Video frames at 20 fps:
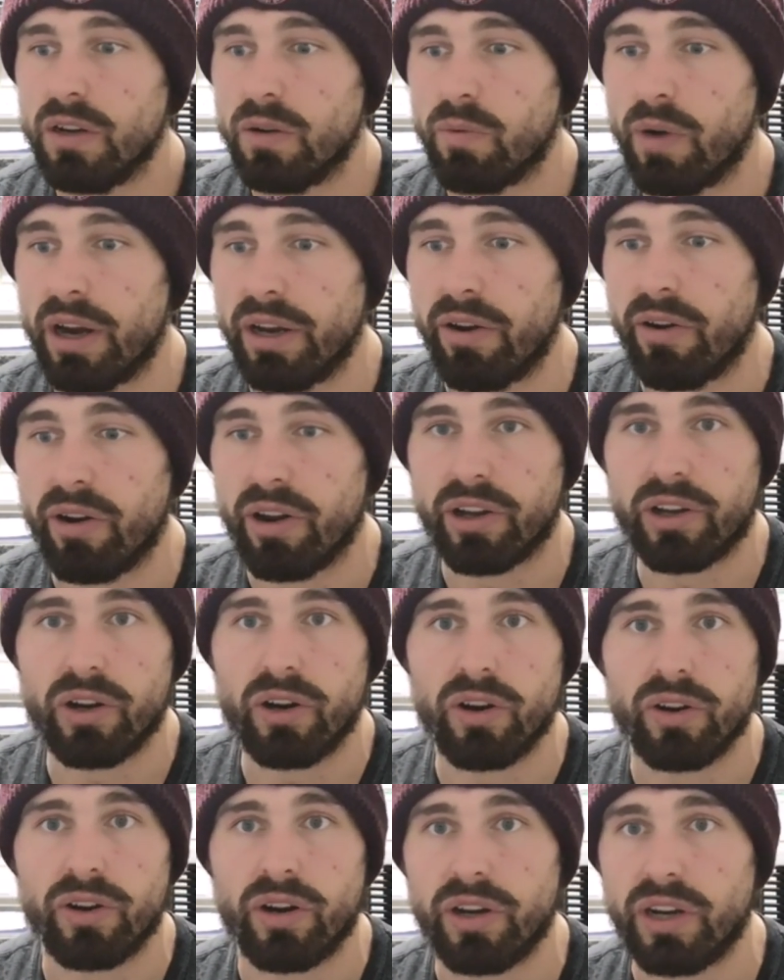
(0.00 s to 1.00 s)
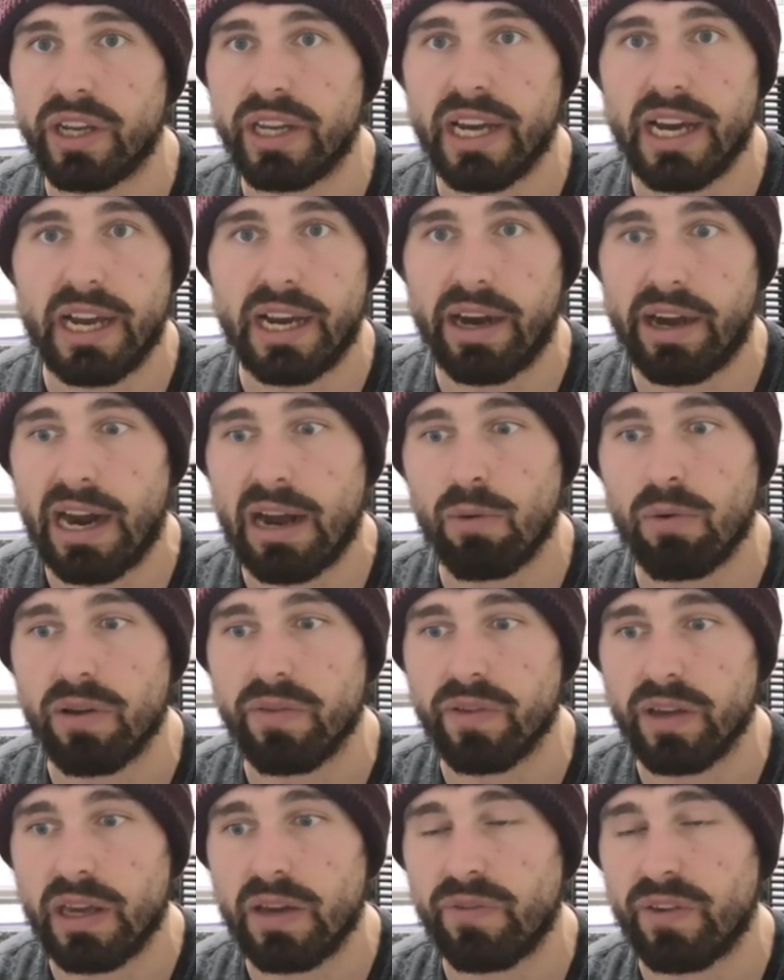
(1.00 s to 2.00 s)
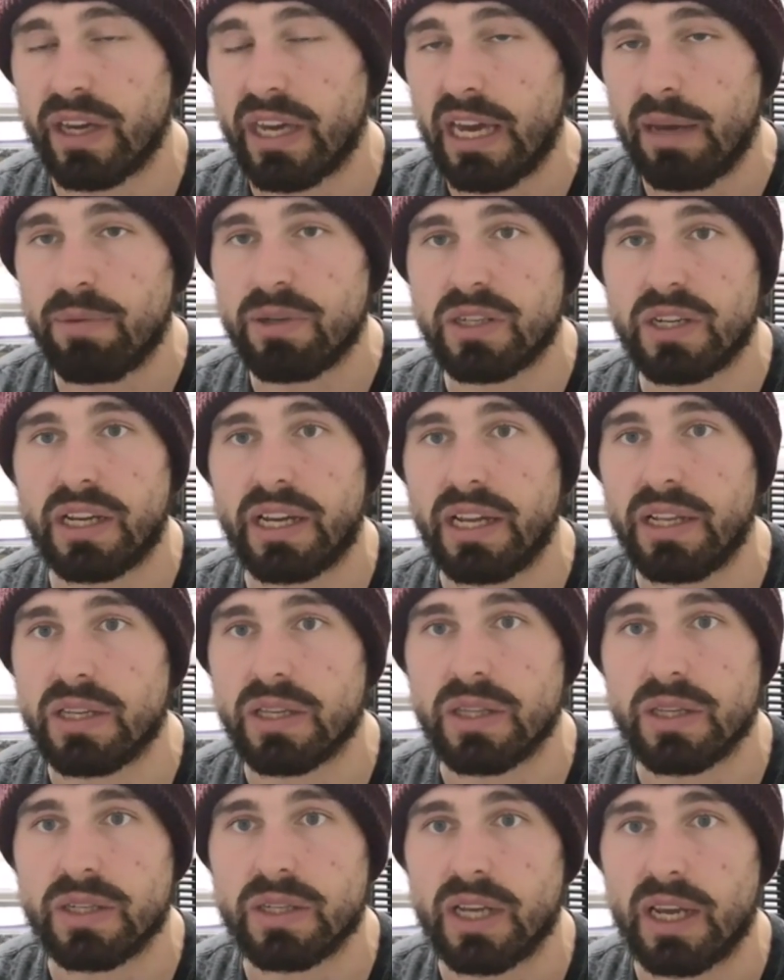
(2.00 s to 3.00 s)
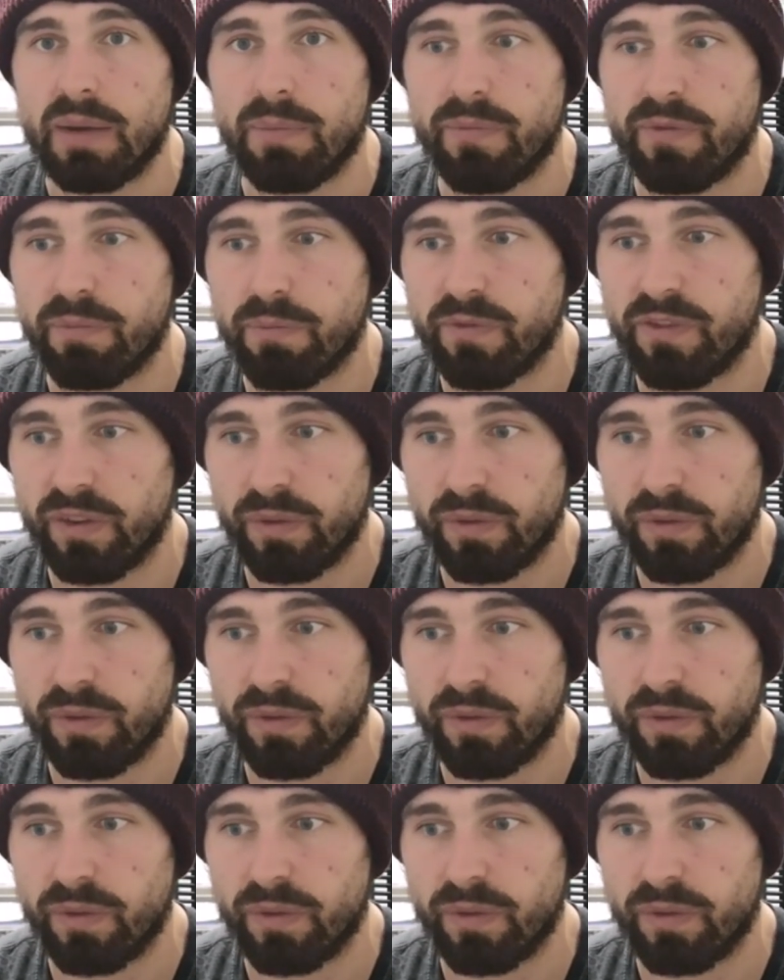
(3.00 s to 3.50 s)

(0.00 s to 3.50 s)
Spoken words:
When you're in a corner and you can't get out of it, if you keep sticking to the same